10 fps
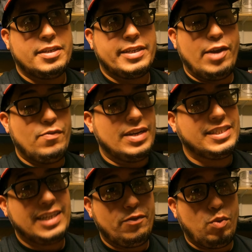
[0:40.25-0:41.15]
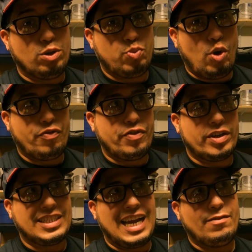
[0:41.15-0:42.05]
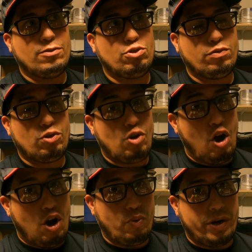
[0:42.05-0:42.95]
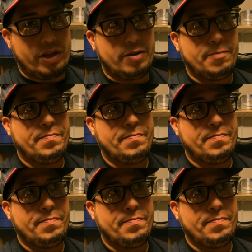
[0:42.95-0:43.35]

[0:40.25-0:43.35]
Can't really say if it was worth it because I haven't drove the car with it.